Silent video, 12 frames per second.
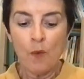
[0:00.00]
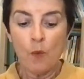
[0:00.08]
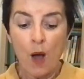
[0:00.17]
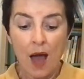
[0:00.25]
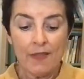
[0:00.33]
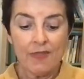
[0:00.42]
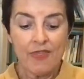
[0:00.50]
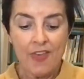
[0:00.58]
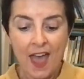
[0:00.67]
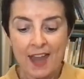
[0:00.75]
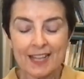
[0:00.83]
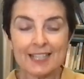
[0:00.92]
one
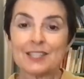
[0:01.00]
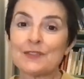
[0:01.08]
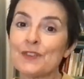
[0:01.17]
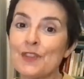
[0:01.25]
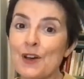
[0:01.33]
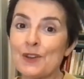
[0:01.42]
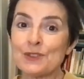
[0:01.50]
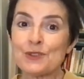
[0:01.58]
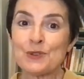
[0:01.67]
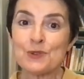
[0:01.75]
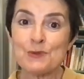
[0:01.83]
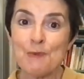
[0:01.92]
that is for those
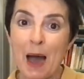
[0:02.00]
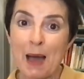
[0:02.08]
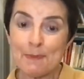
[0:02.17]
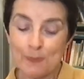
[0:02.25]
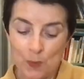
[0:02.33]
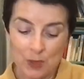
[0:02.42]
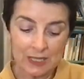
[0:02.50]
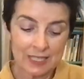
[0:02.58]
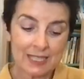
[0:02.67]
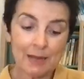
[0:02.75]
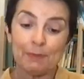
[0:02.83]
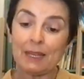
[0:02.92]
who might want
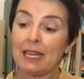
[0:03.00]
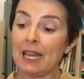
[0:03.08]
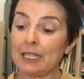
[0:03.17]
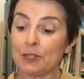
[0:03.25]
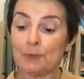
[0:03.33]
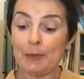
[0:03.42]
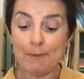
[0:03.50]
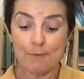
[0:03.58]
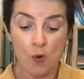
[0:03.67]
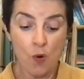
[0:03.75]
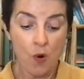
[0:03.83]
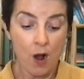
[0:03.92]
something a little bit
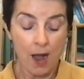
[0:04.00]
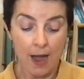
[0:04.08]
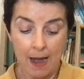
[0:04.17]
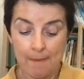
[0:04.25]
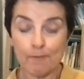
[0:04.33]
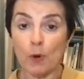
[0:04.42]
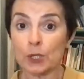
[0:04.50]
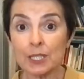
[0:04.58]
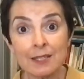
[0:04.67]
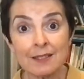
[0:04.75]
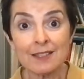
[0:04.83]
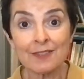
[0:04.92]
more
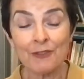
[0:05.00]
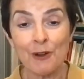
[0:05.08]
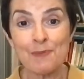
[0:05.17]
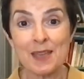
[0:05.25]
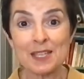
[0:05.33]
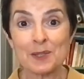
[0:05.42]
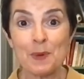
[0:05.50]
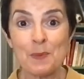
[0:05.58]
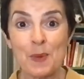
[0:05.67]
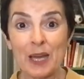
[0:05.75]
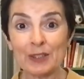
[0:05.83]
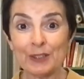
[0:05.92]
modest from their
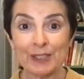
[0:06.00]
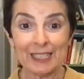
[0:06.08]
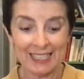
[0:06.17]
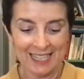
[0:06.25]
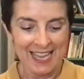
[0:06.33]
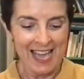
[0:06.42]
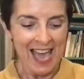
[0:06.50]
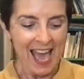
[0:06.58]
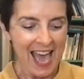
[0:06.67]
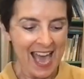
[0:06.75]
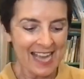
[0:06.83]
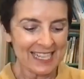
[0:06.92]
swimwear look,
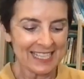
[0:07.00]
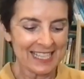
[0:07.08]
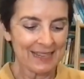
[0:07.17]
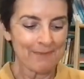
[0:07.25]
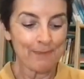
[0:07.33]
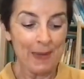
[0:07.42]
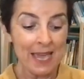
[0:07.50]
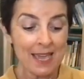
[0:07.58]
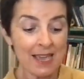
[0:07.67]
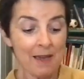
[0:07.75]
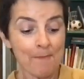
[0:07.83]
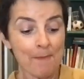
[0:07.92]
and
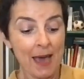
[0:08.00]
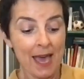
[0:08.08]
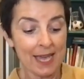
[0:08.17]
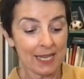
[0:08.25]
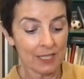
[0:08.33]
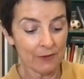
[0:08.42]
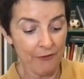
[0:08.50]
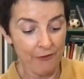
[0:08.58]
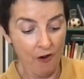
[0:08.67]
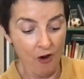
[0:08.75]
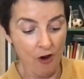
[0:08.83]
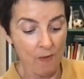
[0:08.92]
being made
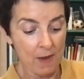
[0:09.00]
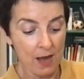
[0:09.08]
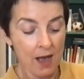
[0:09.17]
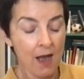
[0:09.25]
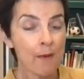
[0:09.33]
from